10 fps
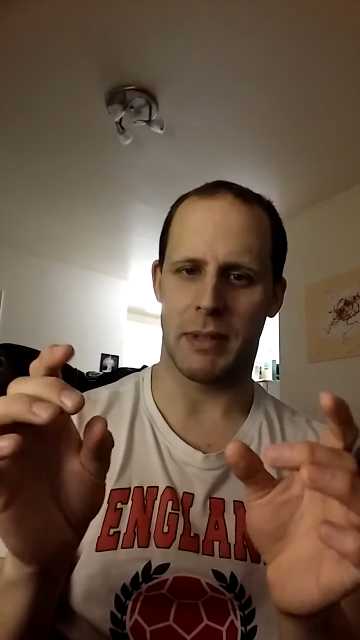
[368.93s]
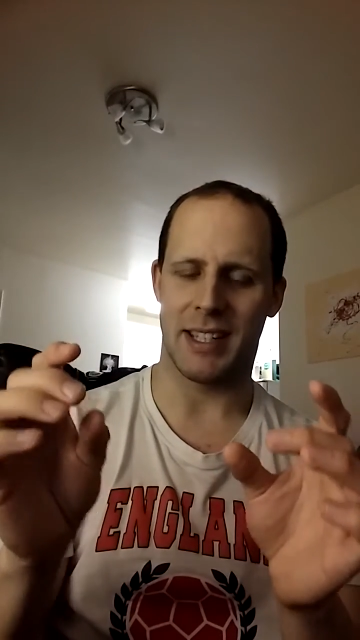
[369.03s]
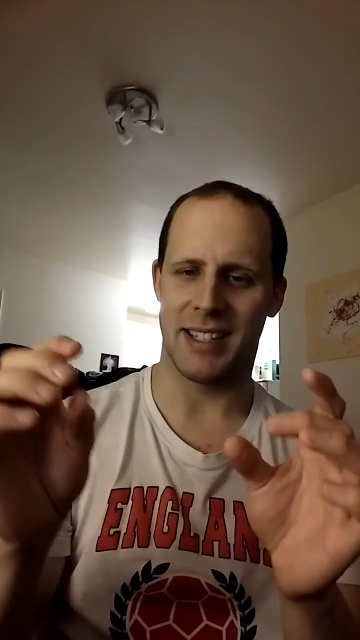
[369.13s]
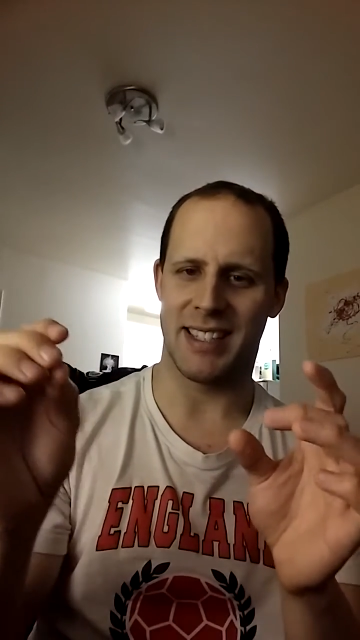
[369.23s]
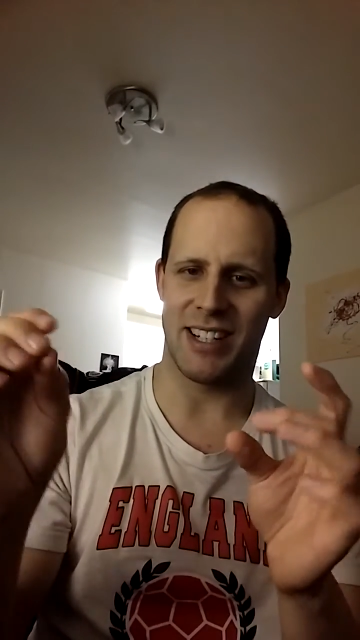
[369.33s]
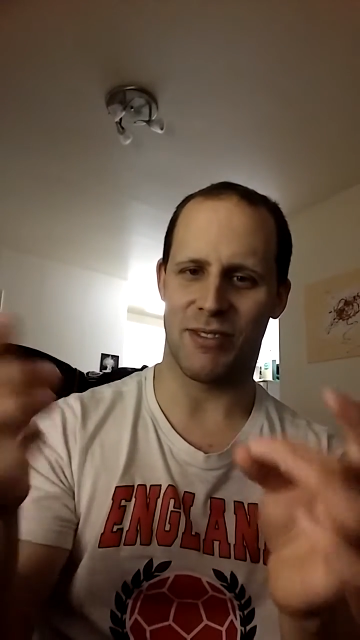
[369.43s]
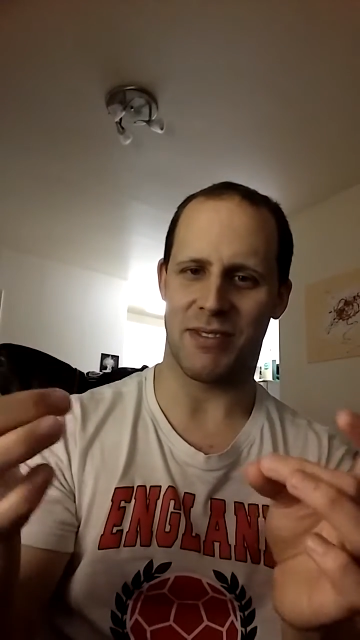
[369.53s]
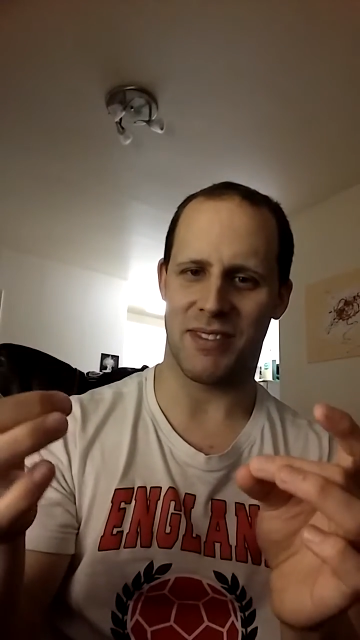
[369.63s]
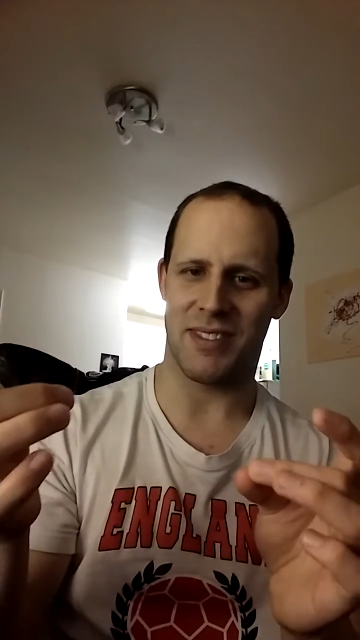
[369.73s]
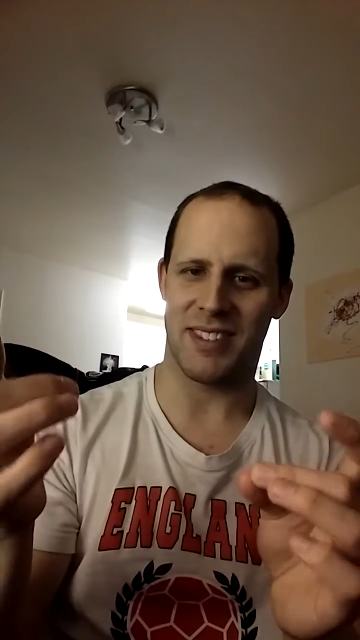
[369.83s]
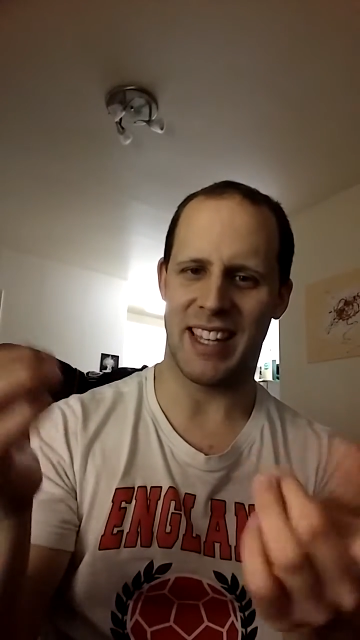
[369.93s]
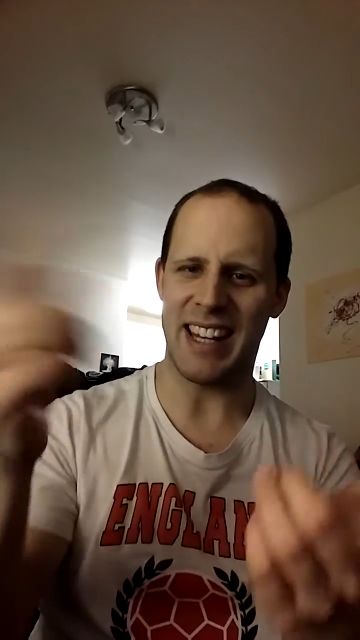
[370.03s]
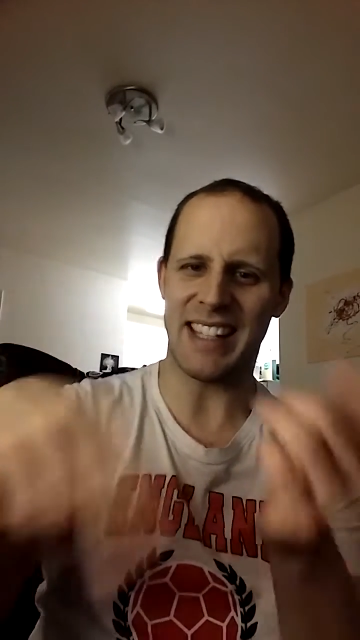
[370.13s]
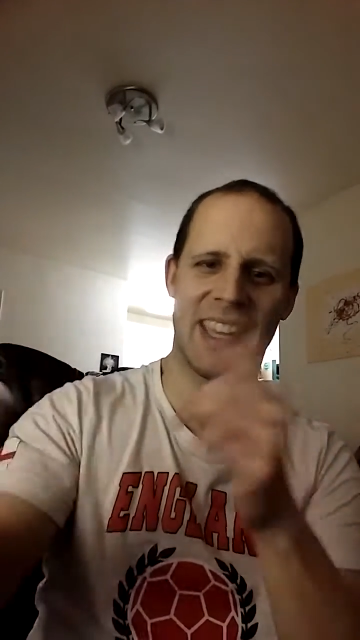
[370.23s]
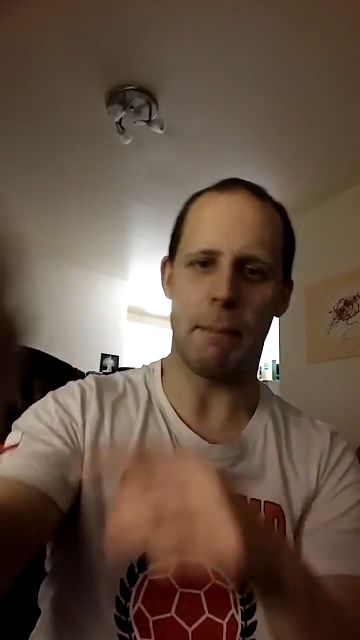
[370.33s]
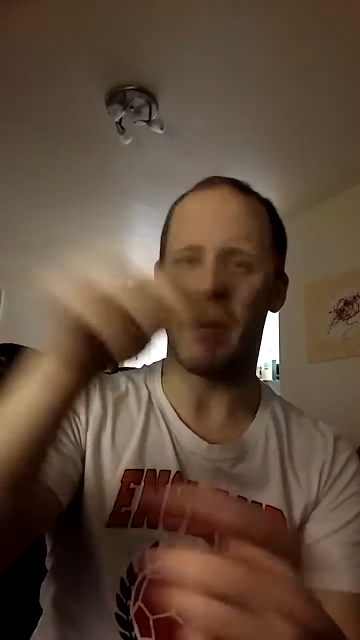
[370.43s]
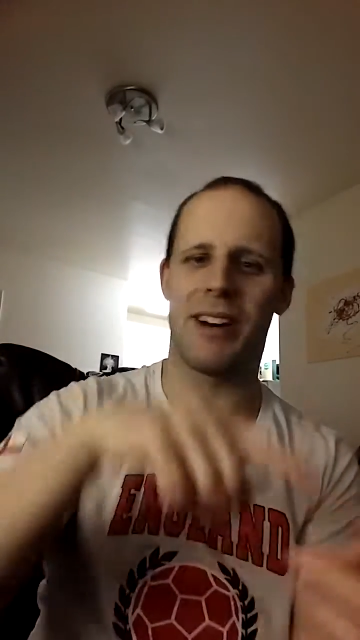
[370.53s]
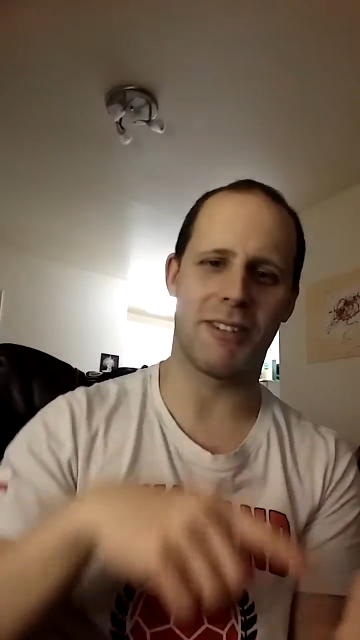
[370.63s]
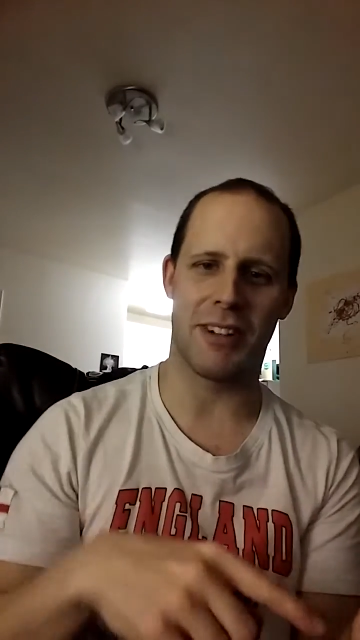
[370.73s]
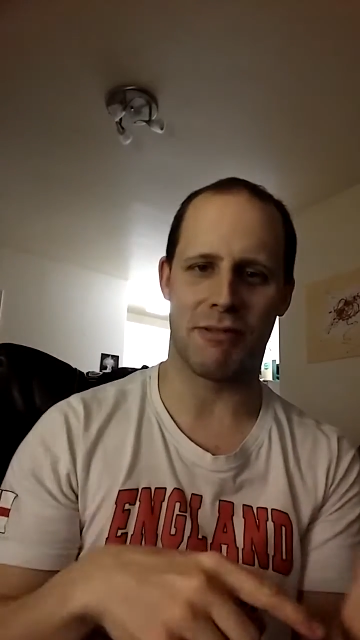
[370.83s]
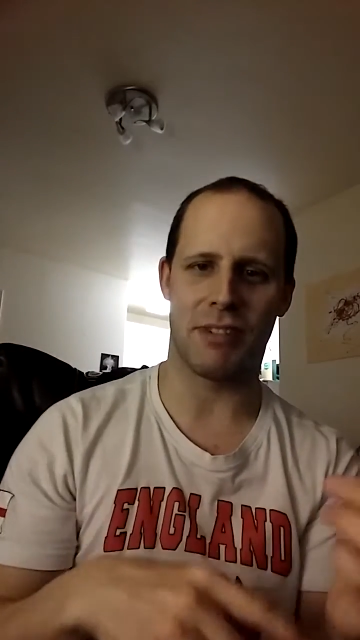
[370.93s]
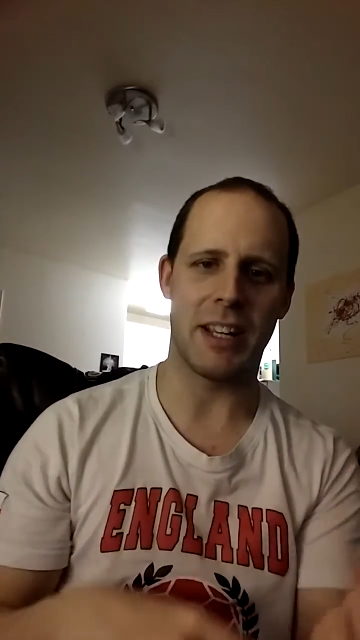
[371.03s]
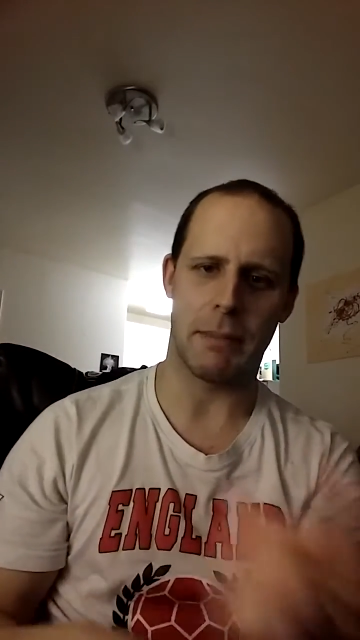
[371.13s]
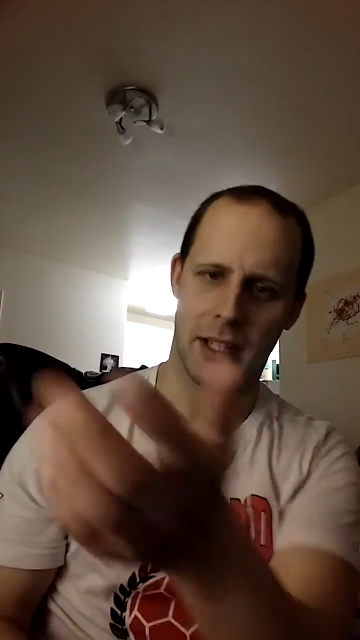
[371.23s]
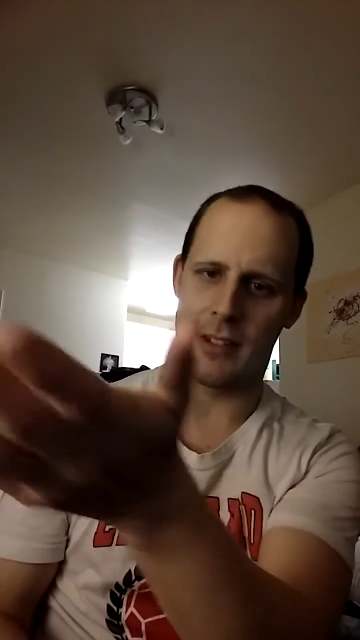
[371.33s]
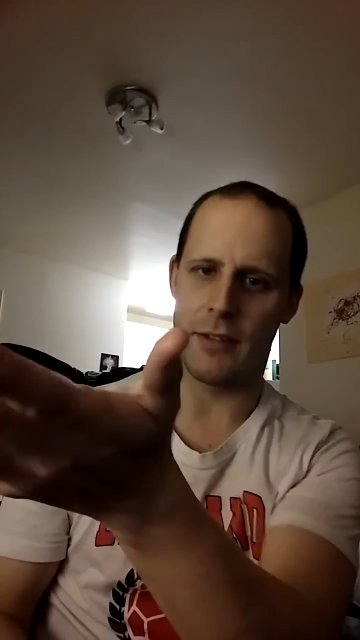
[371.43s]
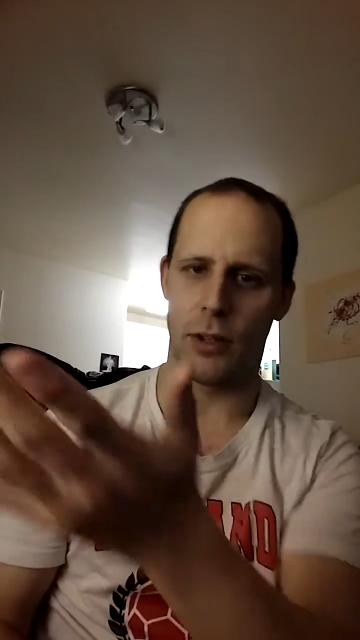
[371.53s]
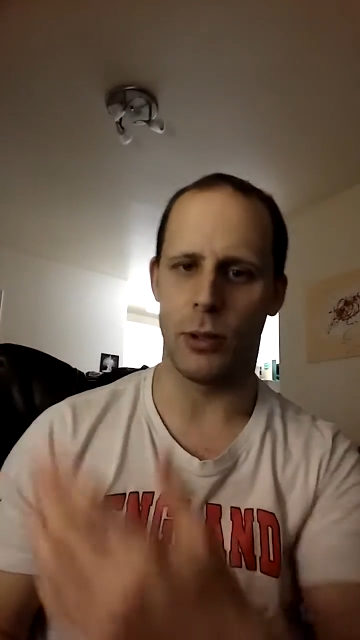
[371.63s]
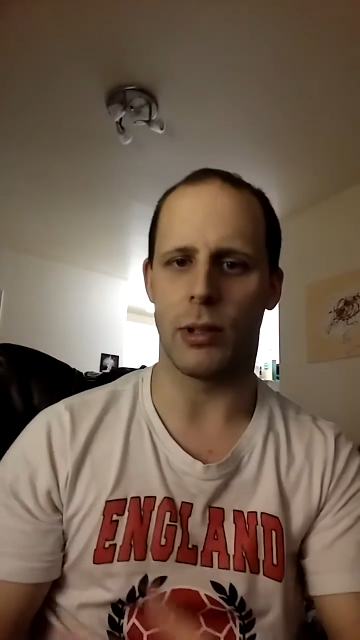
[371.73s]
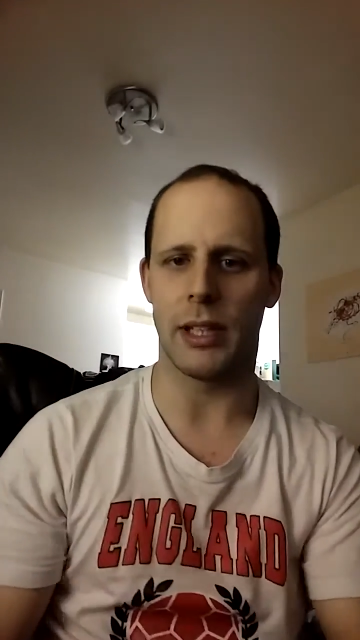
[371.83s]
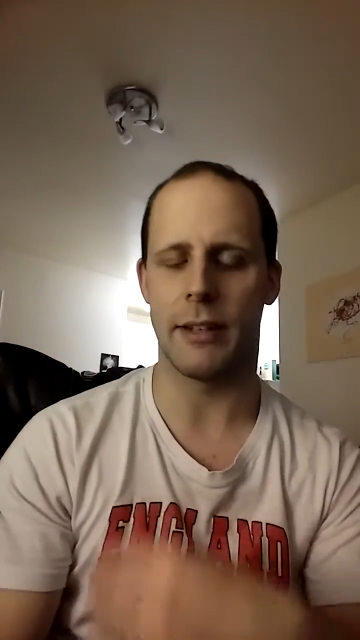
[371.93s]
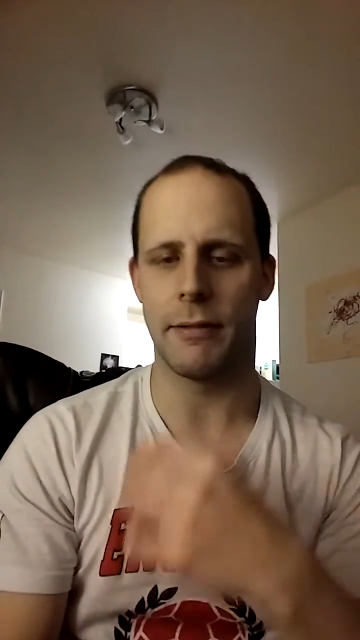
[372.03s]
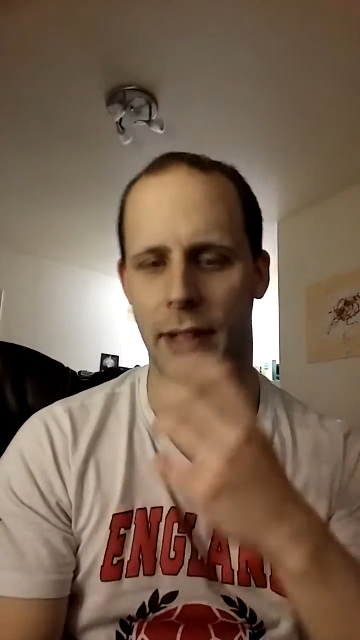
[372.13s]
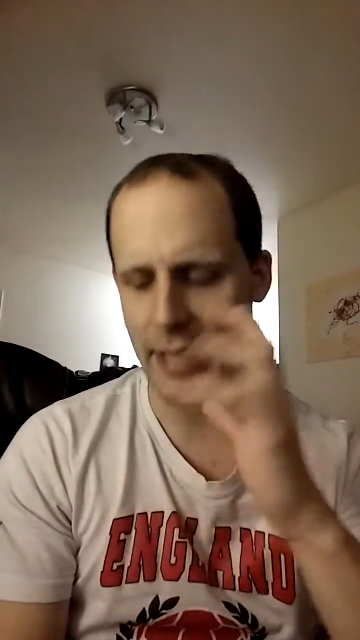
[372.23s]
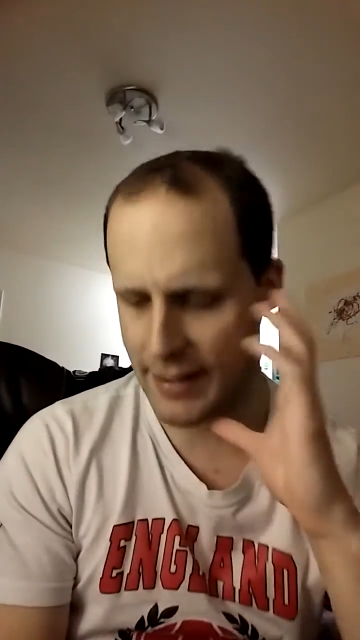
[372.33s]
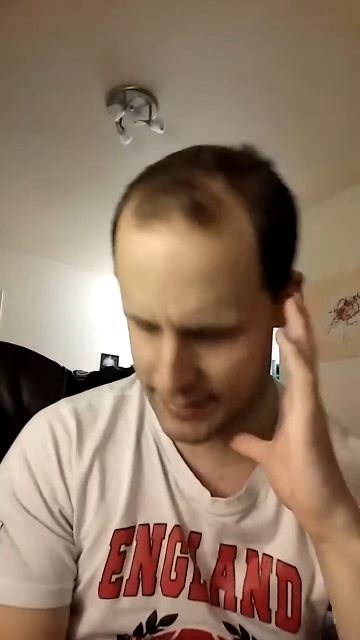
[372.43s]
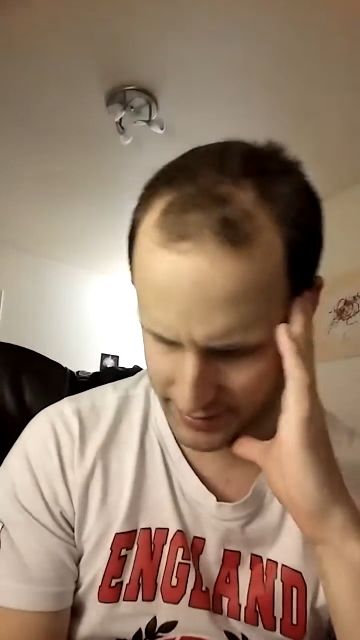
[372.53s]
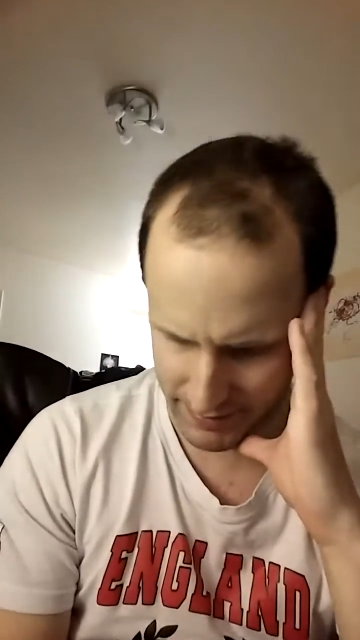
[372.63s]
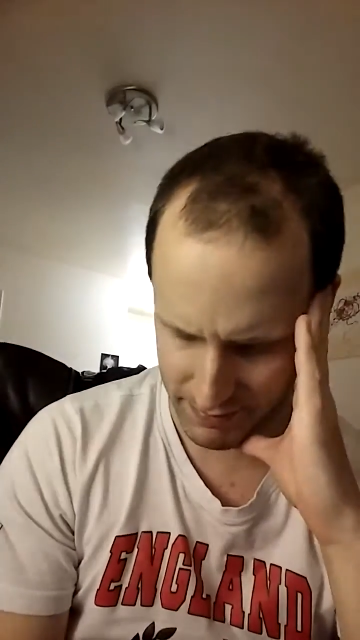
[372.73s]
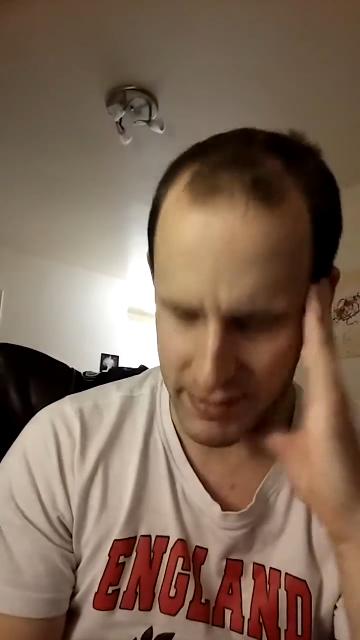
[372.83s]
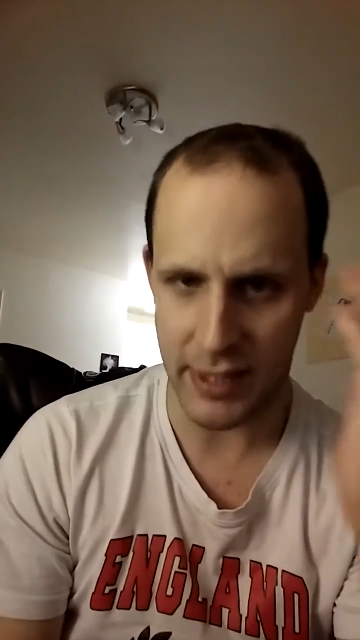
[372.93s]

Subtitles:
because they didn't get bodhran right because of the whole Glen Valez